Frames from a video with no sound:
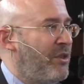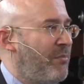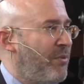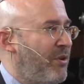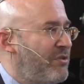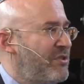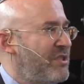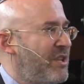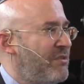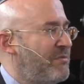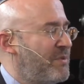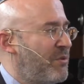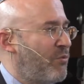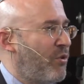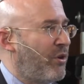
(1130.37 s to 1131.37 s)
person that
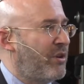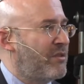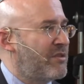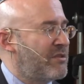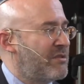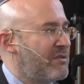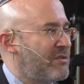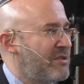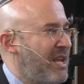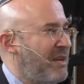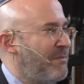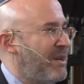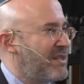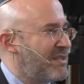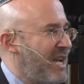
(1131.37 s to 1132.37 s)
had been working
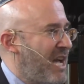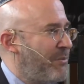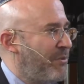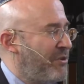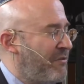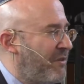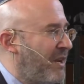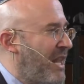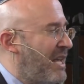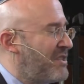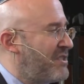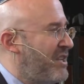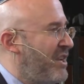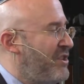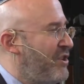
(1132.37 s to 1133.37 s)
side by side with you for the
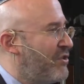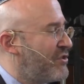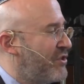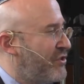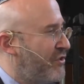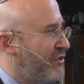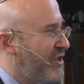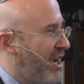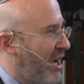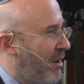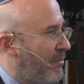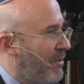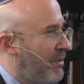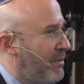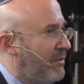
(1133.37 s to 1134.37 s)
last 10 years at your
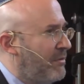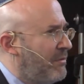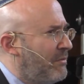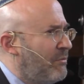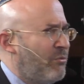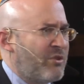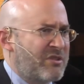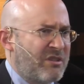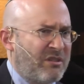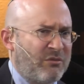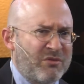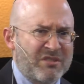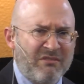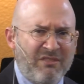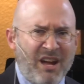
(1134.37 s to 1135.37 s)
job was
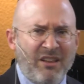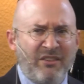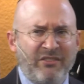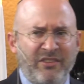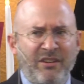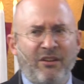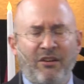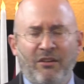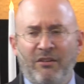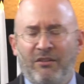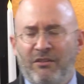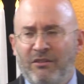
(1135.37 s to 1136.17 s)
a volunteer